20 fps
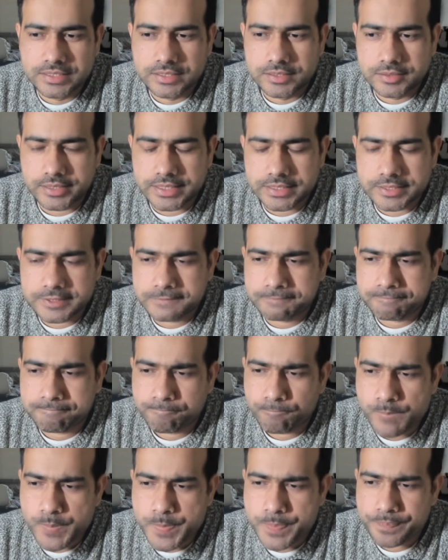right?
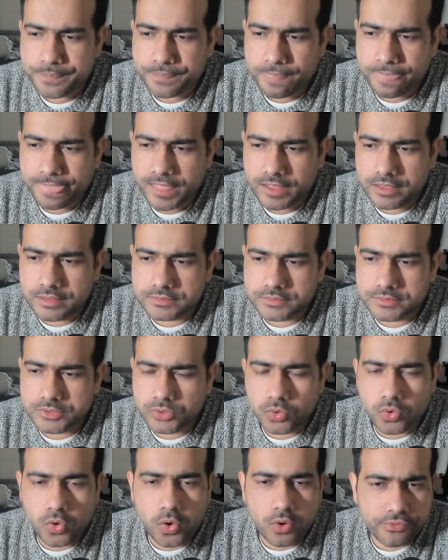
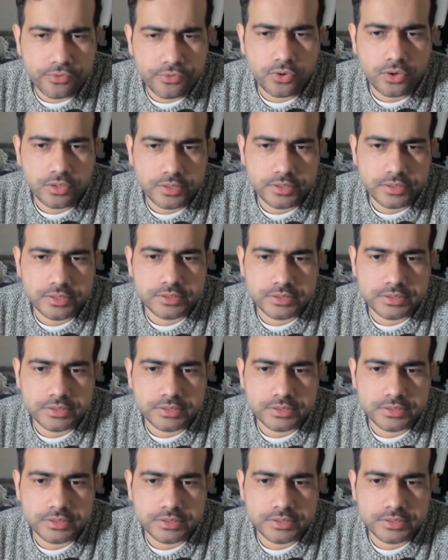So overall,